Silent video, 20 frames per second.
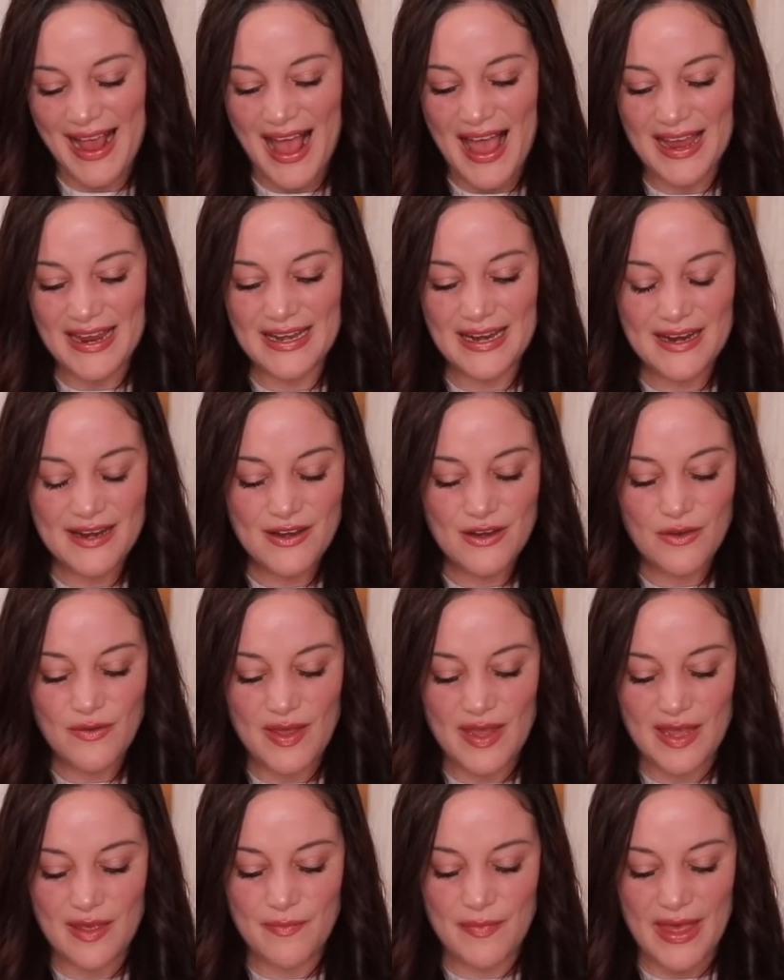I need a new
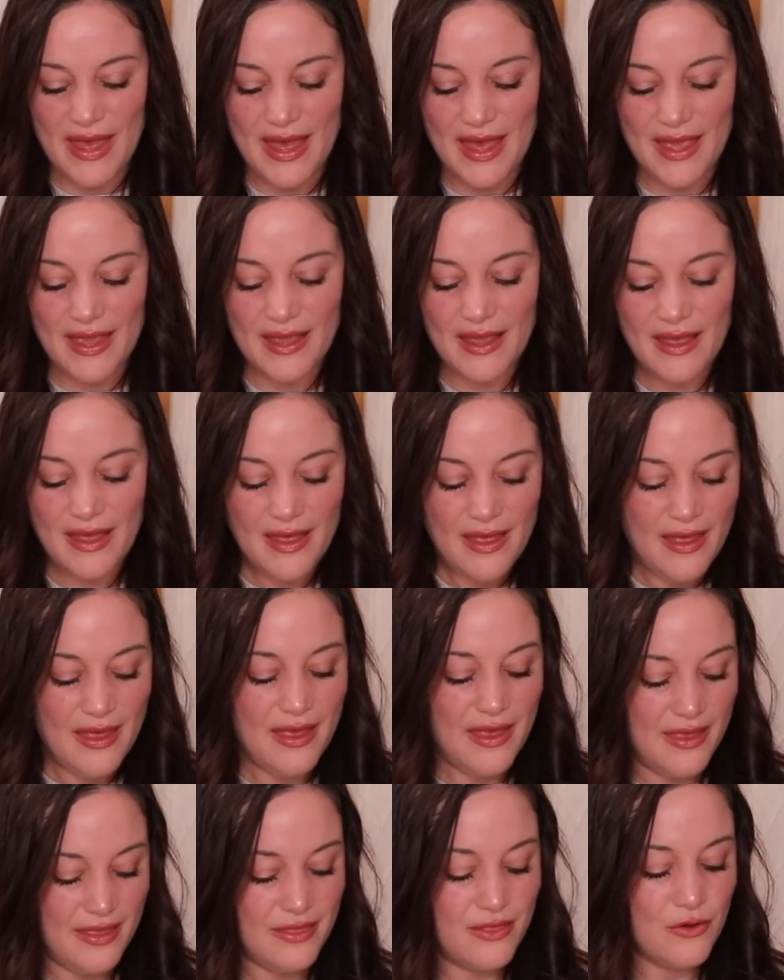handbag
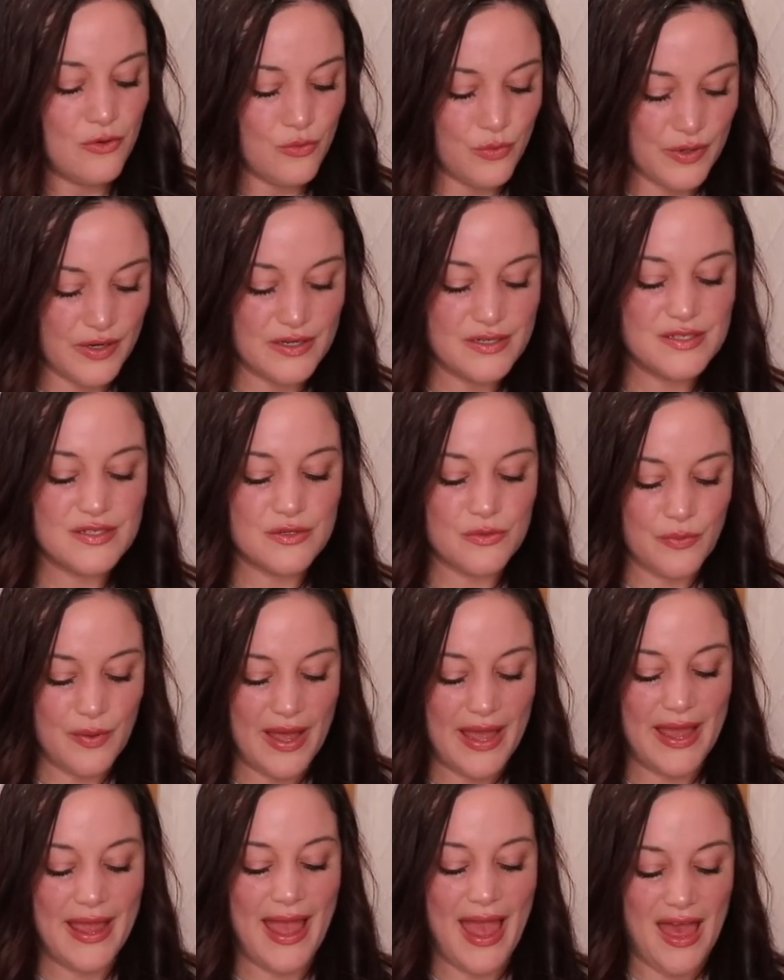in the worst
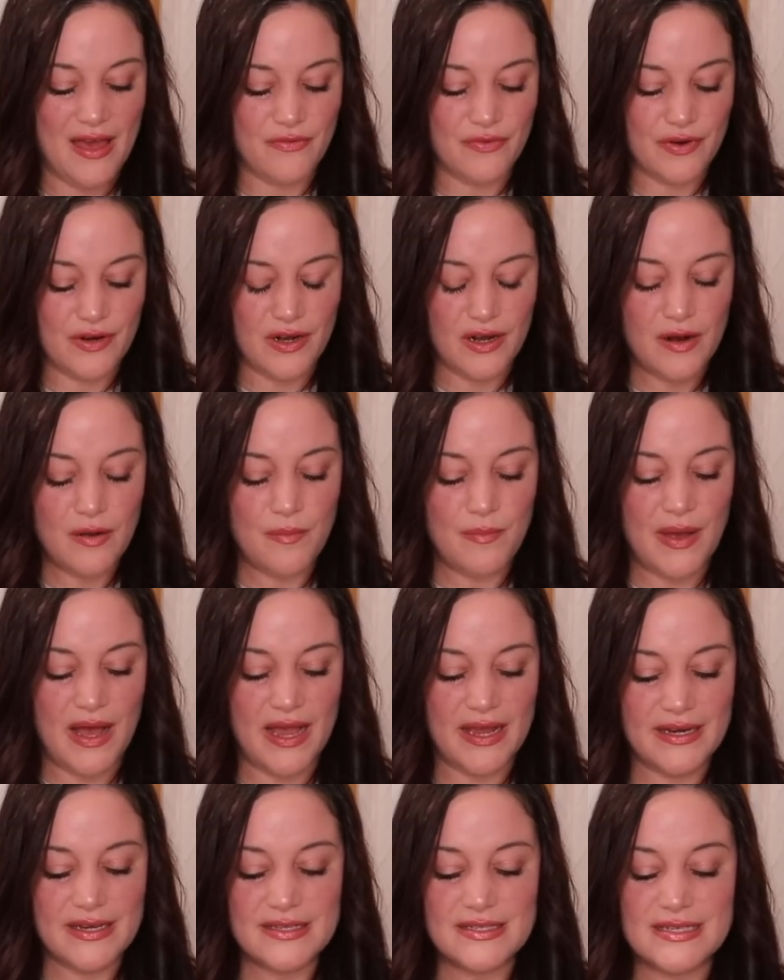way ever.
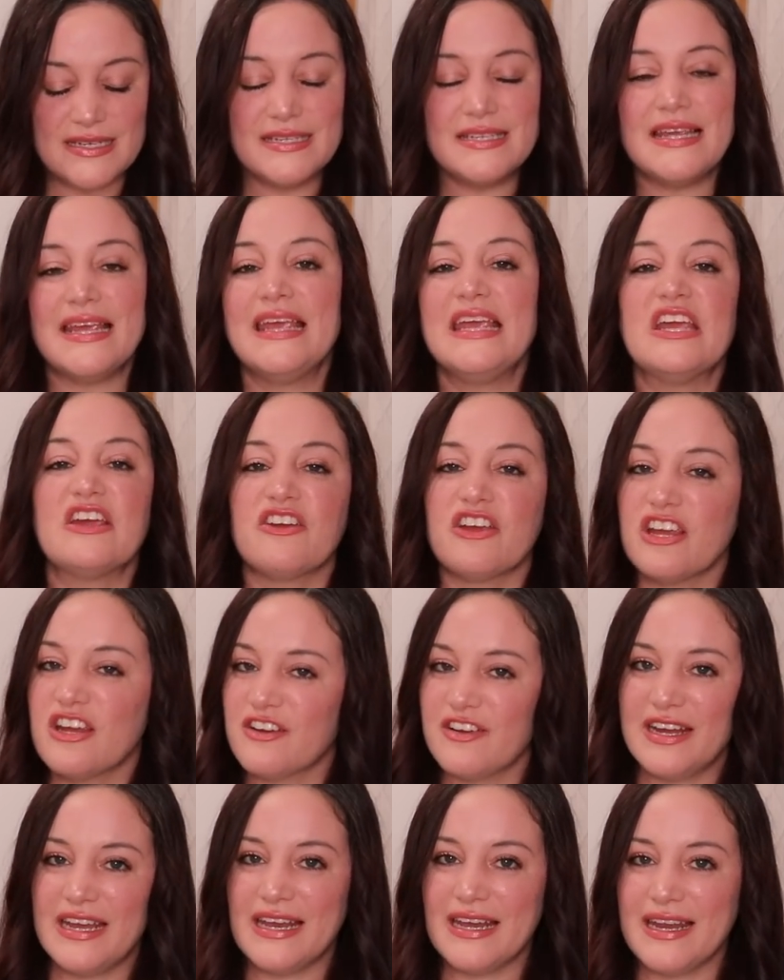Mine is
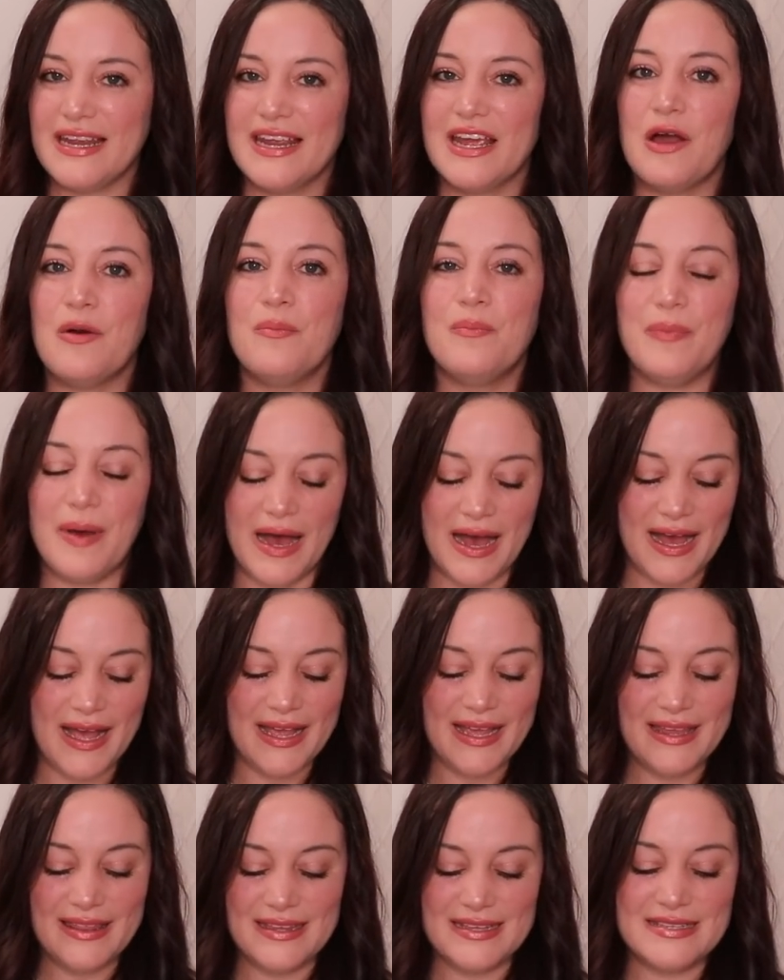deteriorating
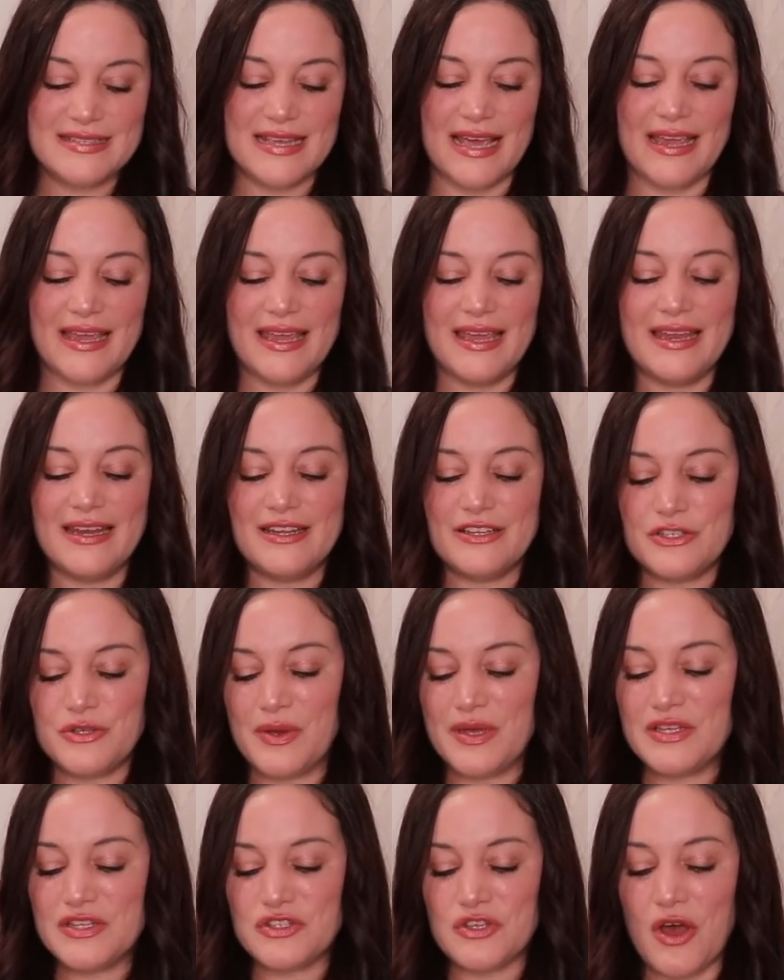by the second. So
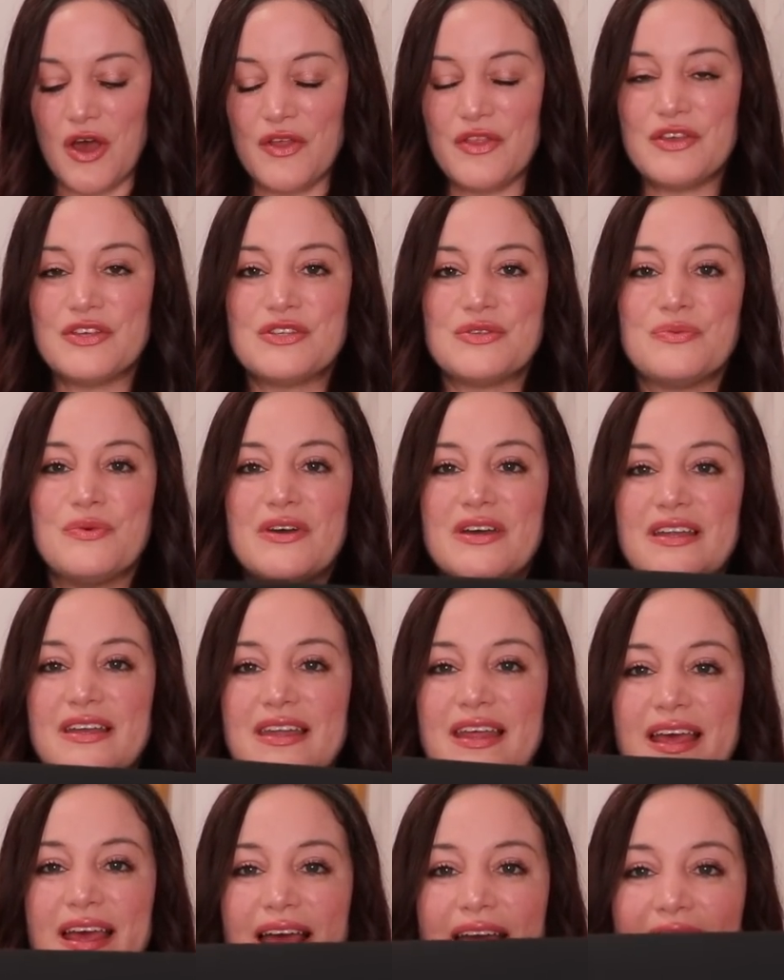I saw this
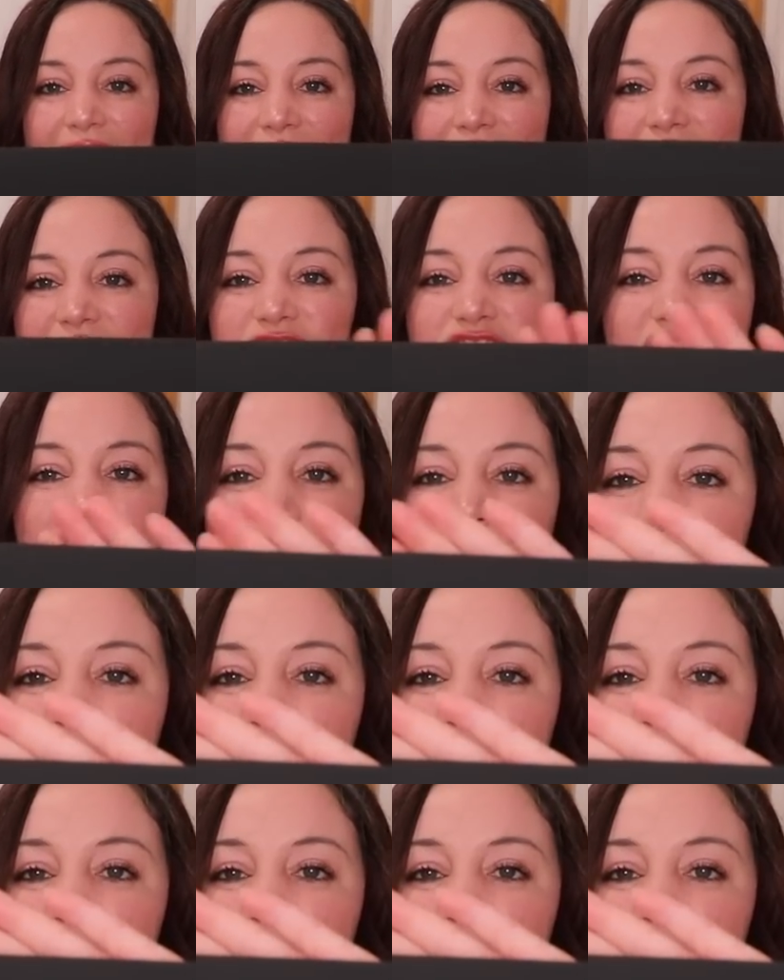one and it's just